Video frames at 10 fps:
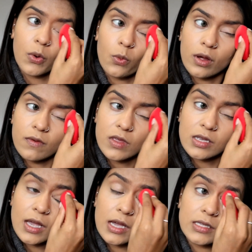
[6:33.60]
One of
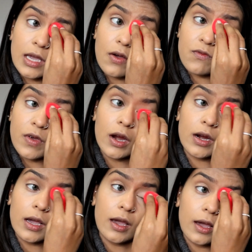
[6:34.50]
these has like a
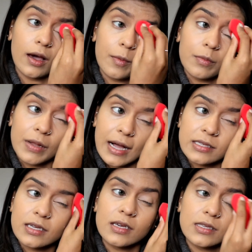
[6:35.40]
very
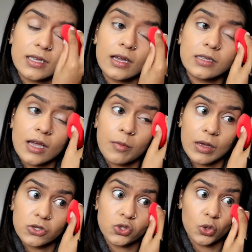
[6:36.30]
plasticky scent.
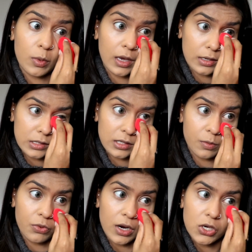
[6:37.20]
I'm assuming it's
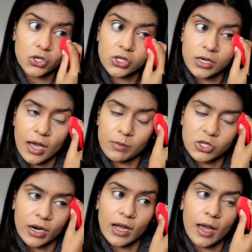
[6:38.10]
the brush. I'm
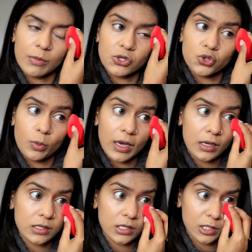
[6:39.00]

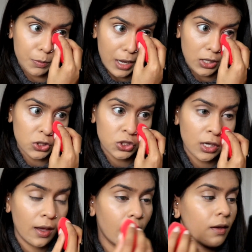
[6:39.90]
assuming it's the sponge.